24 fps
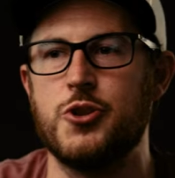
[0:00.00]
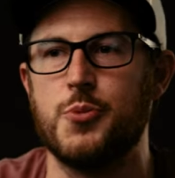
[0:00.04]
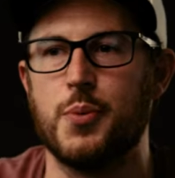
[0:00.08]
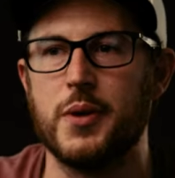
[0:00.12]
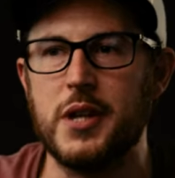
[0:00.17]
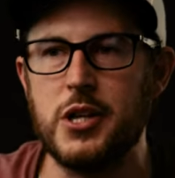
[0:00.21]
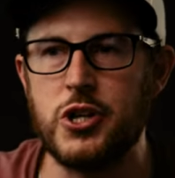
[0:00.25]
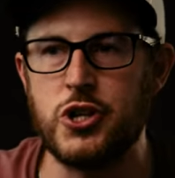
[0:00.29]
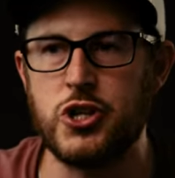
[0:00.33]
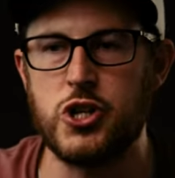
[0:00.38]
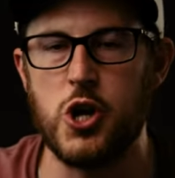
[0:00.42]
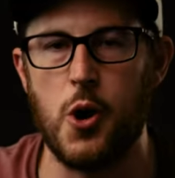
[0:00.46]
She
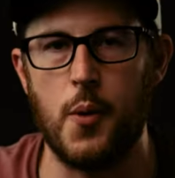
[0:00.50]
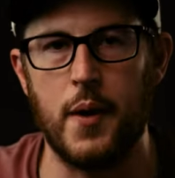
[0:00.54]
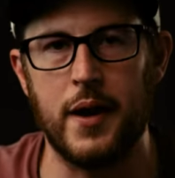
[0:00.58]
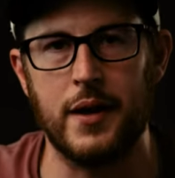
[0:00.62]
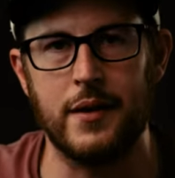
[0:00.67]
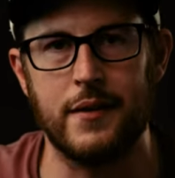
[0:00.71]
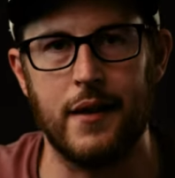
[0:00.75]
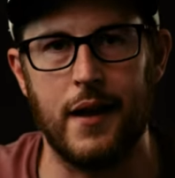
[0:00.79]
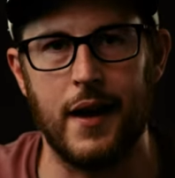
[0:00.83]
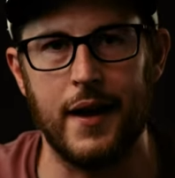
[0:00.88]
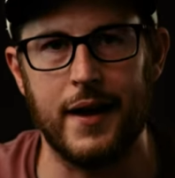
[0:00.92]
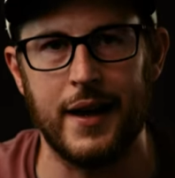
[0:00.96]
really
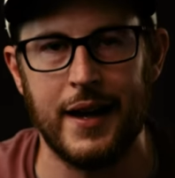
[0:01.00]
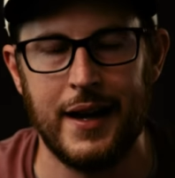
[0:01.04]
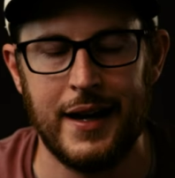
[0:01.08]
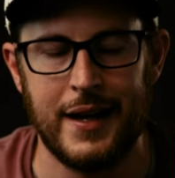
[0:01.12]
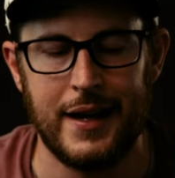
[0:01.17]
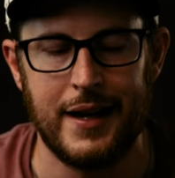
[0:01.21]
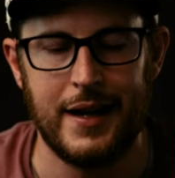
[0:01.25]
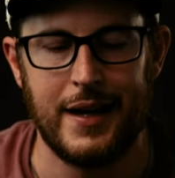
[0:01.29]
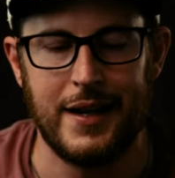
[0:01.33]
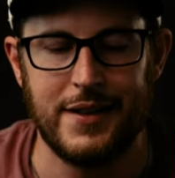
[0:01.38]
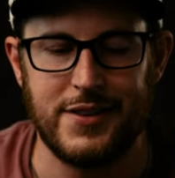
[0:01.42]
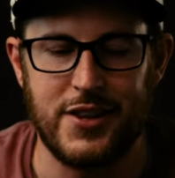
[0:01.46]
showing like
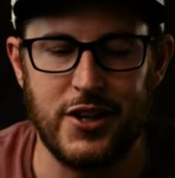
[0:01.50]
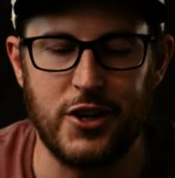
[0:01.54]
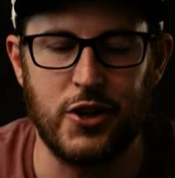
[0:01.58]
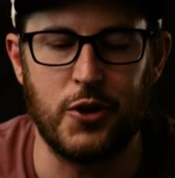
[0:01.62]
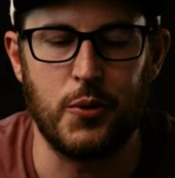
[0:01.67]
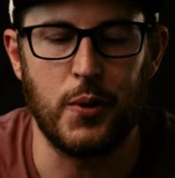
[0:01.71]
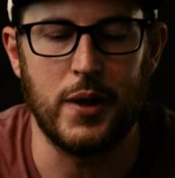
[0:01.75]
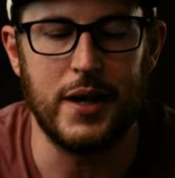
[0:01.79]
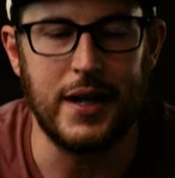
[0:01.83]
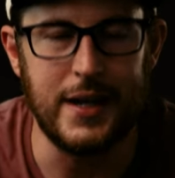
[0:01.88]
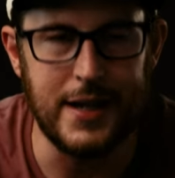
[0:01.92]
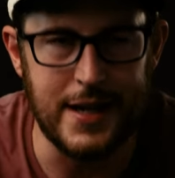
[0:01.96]
the
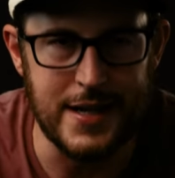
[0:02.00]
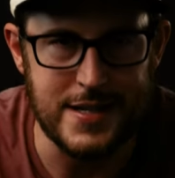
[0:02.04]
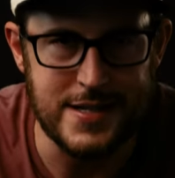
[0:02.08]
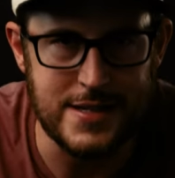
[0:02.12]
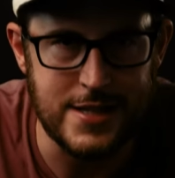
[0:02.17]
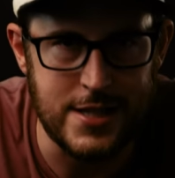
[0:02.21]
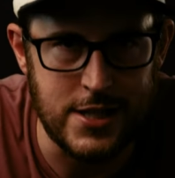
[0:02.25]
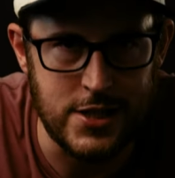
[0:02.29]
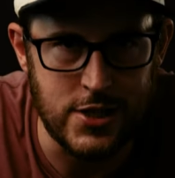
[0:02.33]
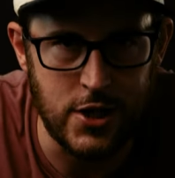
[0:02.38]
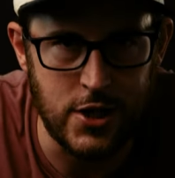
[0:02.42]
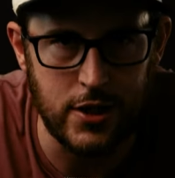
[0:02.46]
grittiness
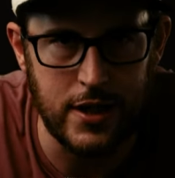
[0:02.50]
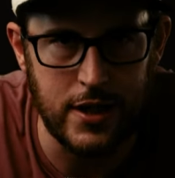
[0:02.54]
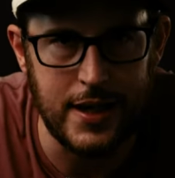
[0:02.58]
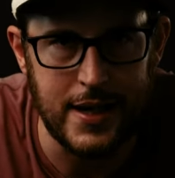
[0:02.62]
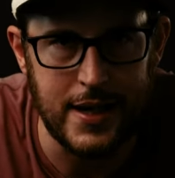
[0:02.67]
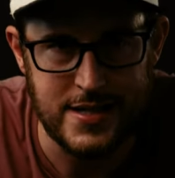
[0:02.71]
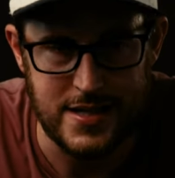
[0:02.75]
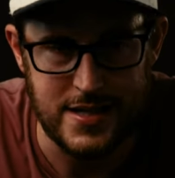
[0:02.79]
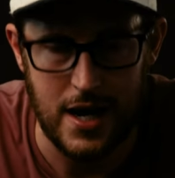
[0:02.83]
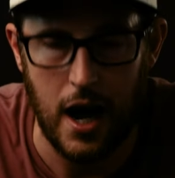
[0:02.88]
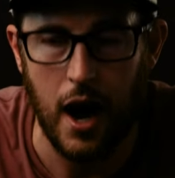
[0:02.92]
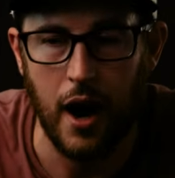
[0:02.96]
and the
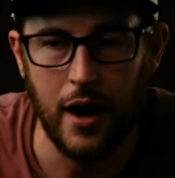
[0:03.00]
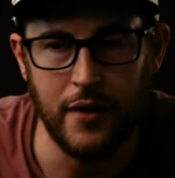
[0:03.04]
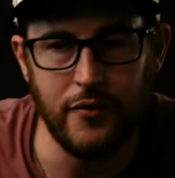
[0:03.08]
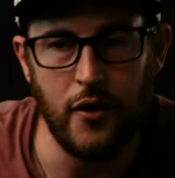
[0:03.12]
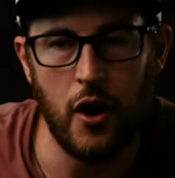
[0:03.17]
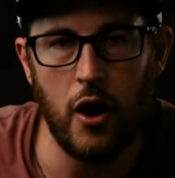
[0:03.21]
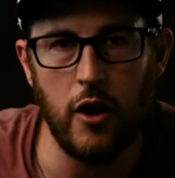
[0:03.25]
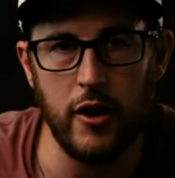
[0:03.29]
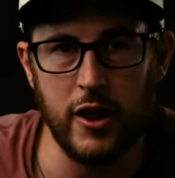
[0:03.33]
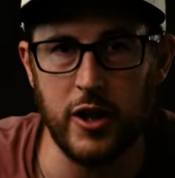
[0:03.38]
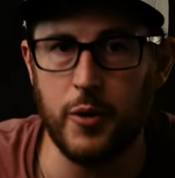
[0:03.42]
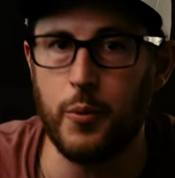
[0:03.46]
dirtiness of
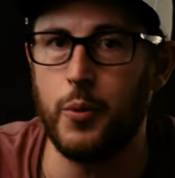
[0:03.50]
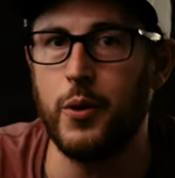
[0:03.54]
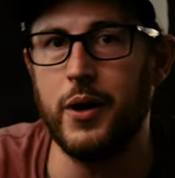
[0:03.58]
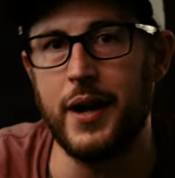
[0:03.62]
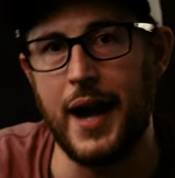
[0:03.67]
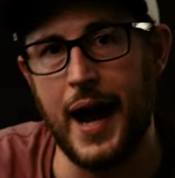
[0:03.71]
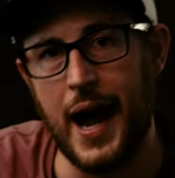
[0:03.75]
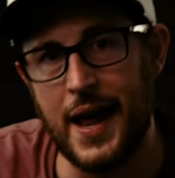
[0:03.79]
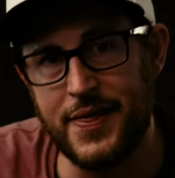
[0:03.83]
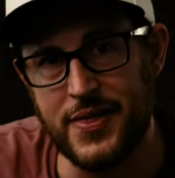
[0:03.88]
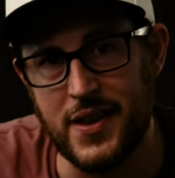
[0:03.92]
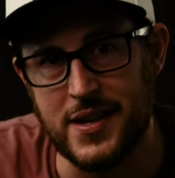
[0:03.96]
Hollywood
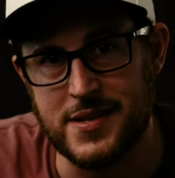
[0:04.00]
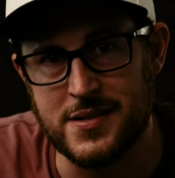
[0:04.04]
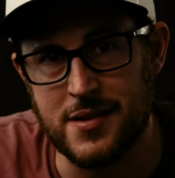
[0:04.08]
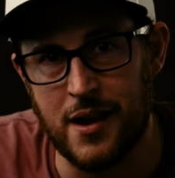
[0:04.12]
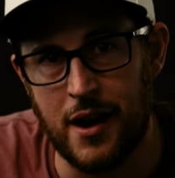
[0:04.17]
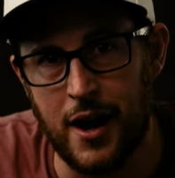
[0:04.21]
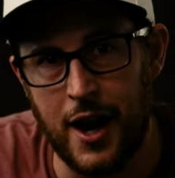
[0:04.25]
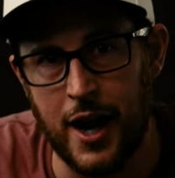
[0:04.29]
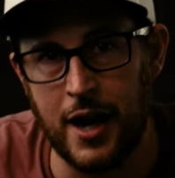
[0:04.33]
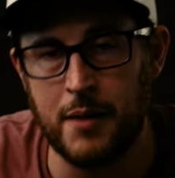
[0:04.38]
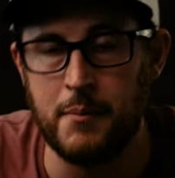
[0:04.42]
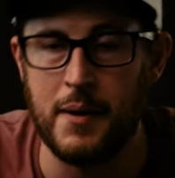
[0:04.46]
at that
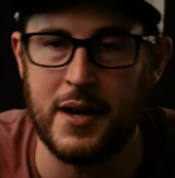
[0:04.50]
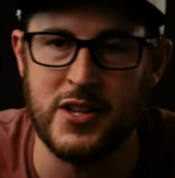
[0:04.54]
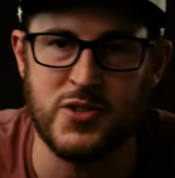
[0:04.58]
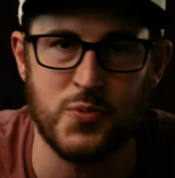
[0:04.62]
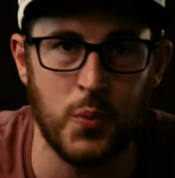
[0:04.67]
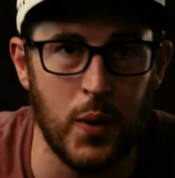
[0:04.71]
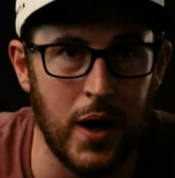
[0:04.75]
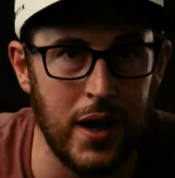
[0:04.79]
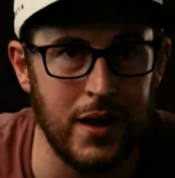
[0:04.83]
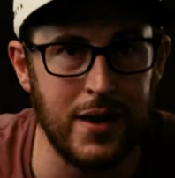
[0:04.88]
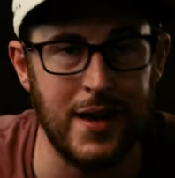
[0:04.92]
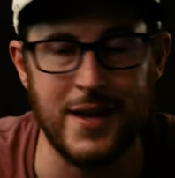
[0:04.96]
time, as
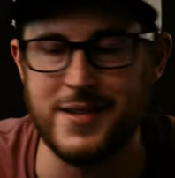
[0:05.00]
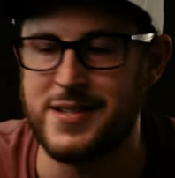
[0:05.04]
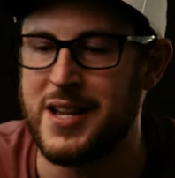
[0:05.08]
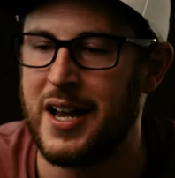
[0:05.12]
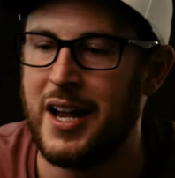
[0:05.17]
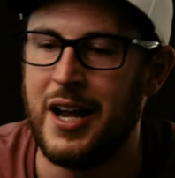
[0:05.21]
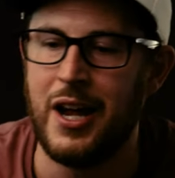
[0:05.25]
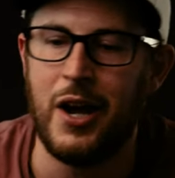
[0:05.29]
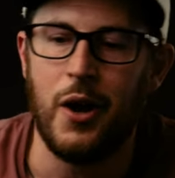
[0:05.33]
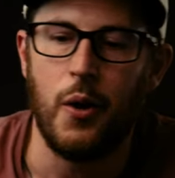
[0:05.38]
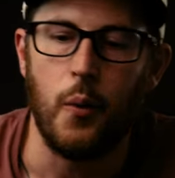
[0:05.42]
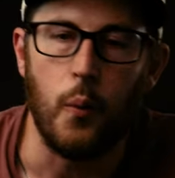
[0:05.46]
well as
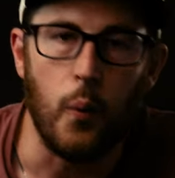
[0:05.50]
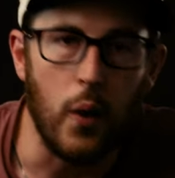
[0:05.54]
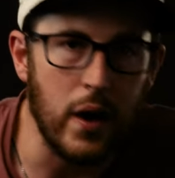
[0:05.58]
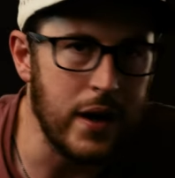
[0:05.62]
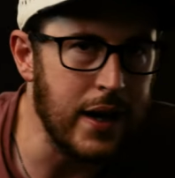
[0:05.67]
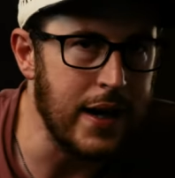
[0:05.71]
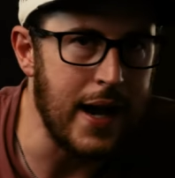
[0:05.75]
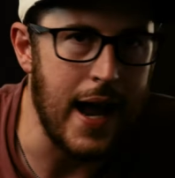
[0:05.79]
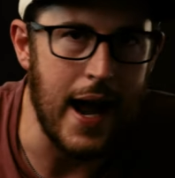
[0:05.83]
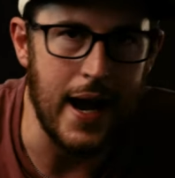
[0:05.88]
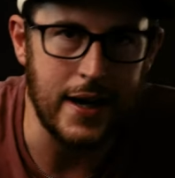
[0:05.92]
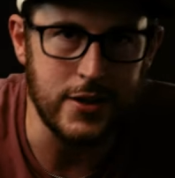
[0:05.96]
what
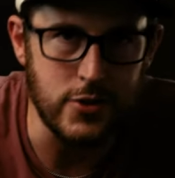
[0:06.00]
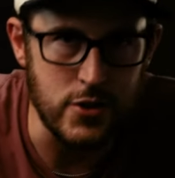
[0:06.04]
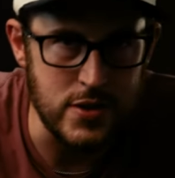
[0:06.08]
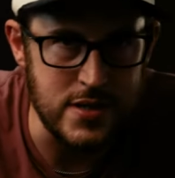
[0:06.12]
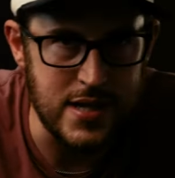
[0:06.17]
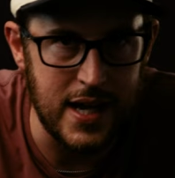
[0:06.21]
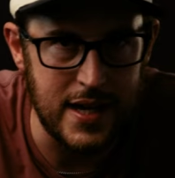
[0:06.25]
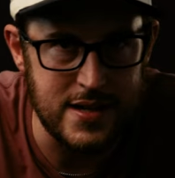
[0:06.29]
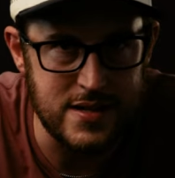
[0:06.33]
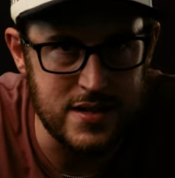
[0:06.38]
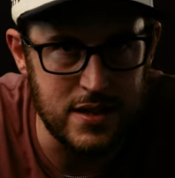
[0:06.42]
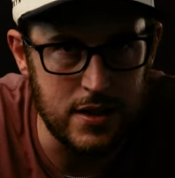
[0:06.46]
an actress
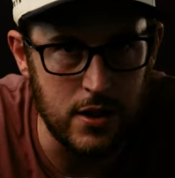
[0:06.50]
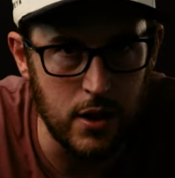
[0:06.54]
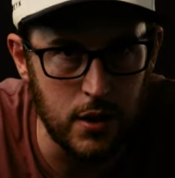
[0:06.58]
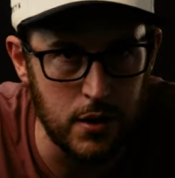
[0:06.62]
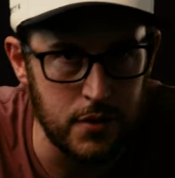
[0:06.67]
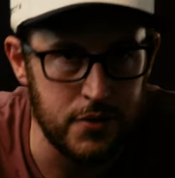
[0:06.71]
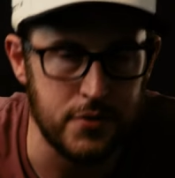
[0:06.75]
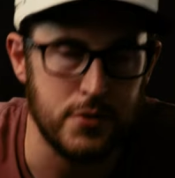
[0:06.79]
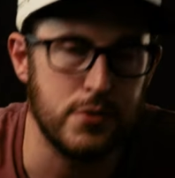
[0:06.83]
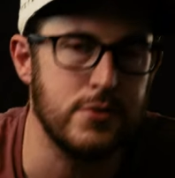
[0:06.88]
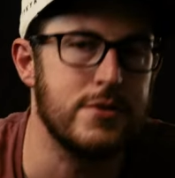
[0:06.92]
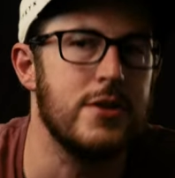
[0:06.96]
has to go
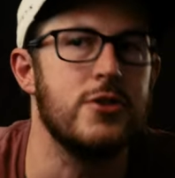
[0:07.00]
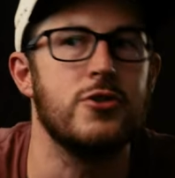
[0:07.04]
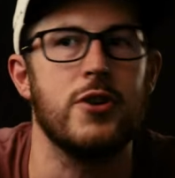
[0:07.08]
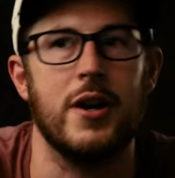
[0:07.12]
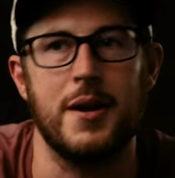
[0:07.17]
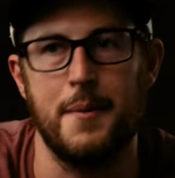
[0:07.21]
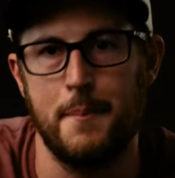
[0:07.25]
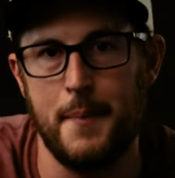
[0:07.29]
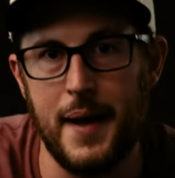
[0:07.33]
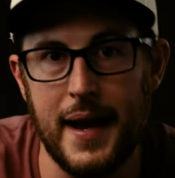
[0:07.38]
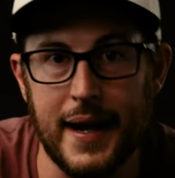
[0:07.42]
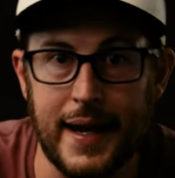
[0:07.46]
through to try
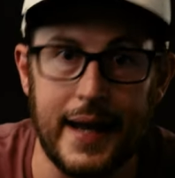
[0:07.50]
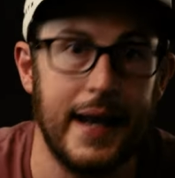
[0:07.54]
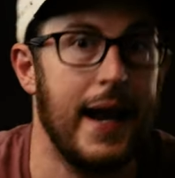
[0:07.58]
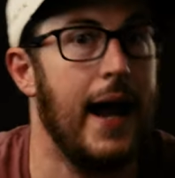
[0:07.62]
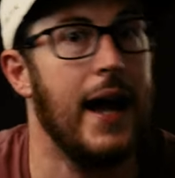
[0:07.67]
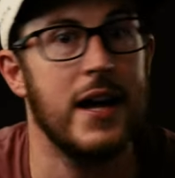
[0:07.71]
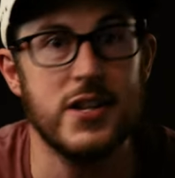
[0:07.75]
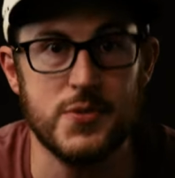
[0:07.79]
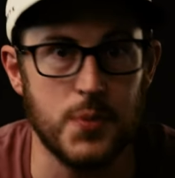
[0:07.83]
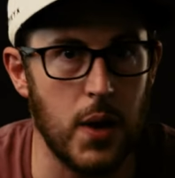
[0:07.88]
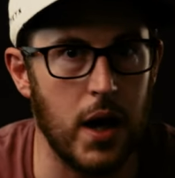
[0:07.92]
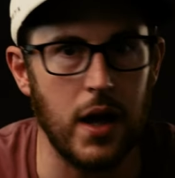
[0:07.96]
to make it,
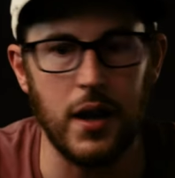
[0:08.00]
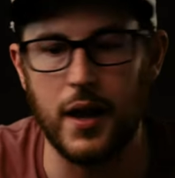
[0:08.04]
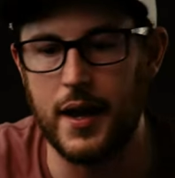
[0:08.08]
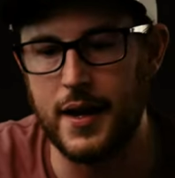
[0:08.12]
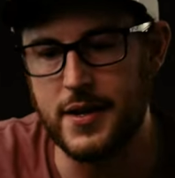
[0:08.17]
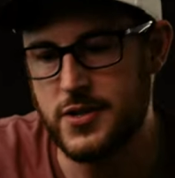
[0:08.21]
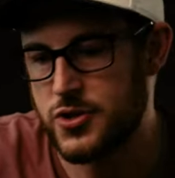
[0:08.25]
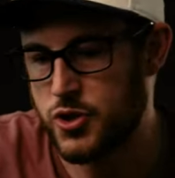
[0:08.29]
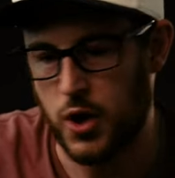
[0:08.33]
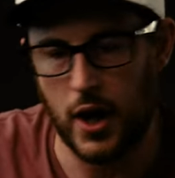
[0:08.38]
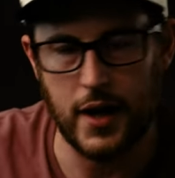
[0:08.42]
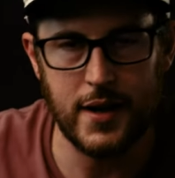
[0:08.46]
as well
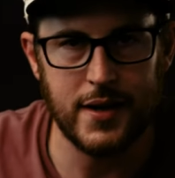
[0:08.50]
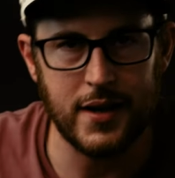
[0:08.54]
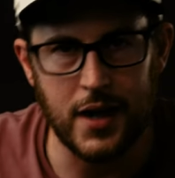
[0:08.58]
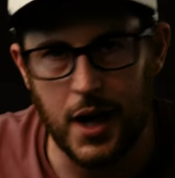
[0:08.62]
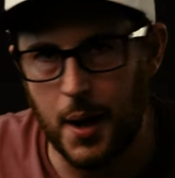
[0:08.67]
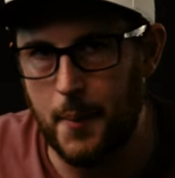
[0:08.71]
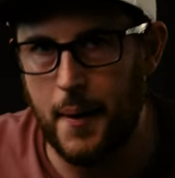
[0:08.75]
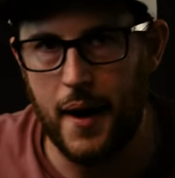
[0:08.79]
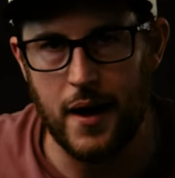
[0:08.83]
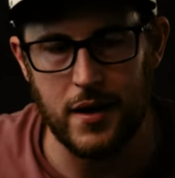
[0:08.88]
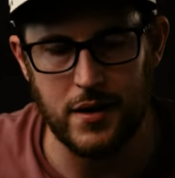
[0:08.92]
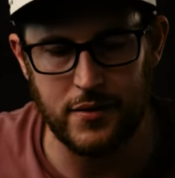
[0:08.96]
as trying to
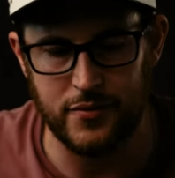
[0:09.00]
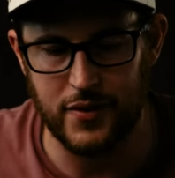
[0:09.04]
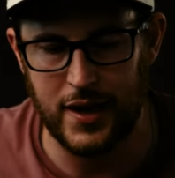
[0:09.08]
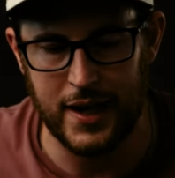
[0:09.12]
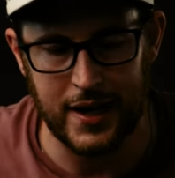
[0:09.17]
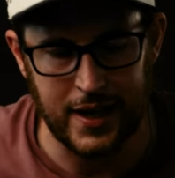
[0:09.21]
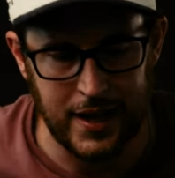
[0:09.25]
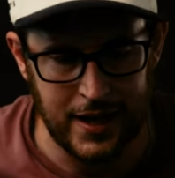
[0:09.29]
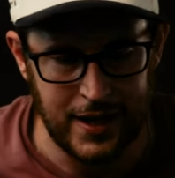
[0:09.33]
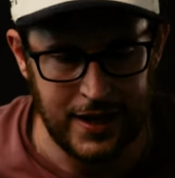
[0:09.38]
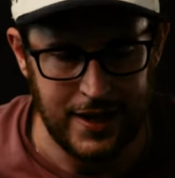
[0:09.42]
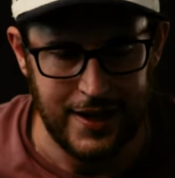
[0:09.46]
come out of
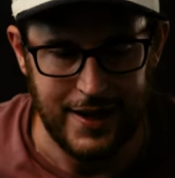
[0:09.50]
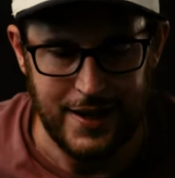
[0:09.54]
like